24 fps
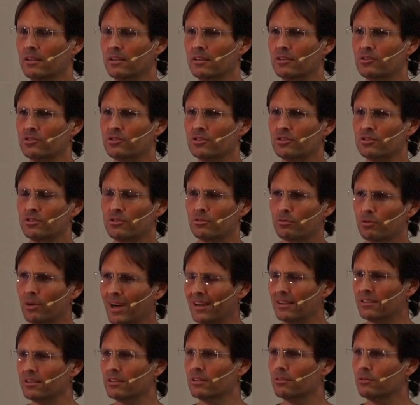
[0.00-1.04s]
There's a
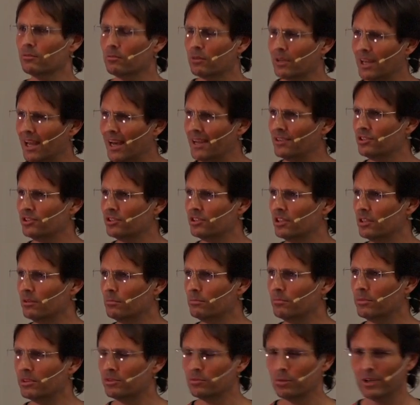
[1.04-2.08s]
direct
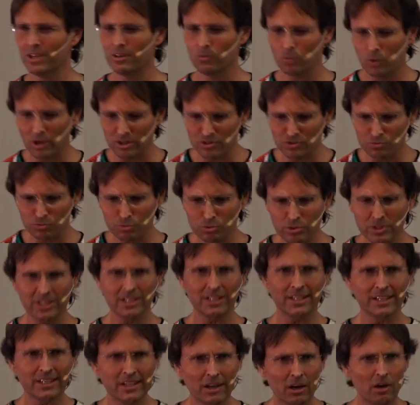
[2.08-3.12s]
relationship between what's
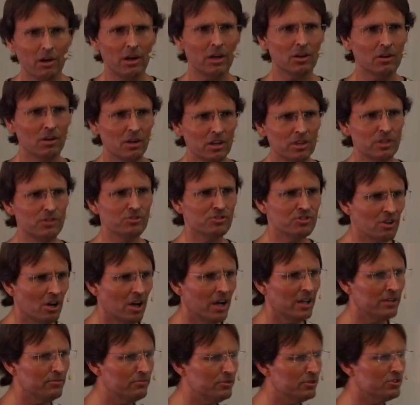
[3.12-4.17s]
really going on
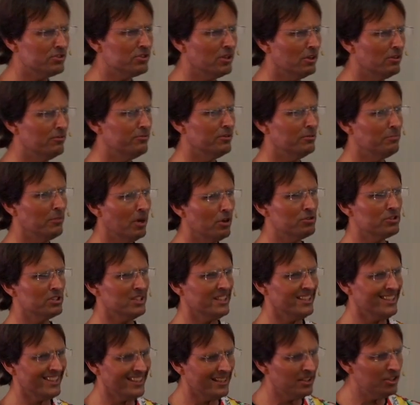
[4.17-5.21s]
inside of yourself
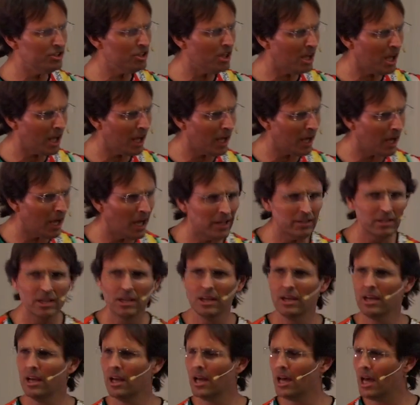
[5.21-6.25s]
emotionally, in your heart,
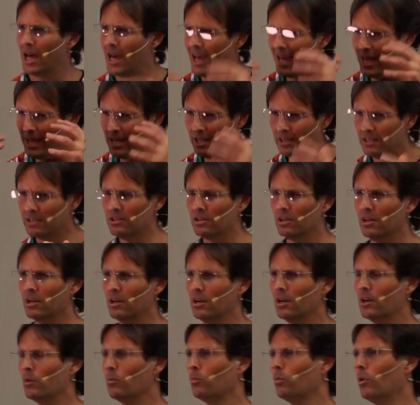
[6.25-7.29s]
and
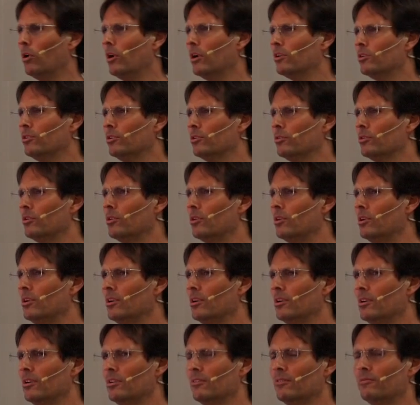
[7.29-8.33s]
what your
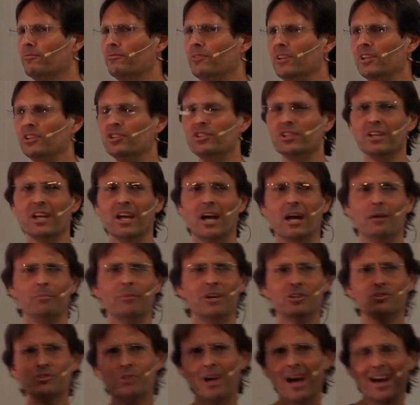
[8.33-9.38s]
finishing up
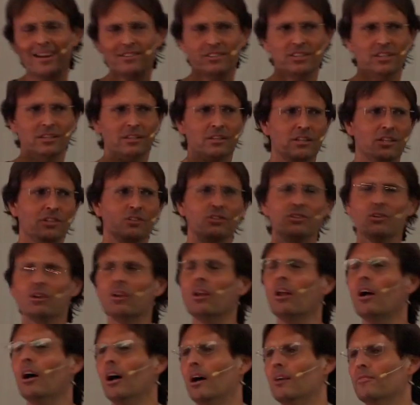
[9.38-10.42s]
attracting in your
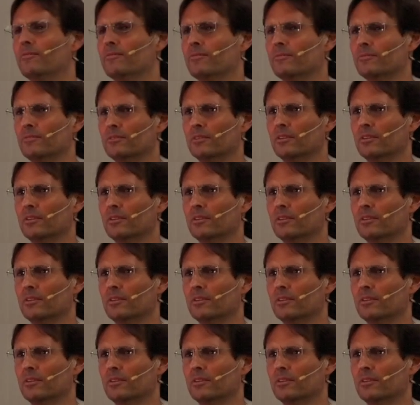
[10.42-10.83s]
life.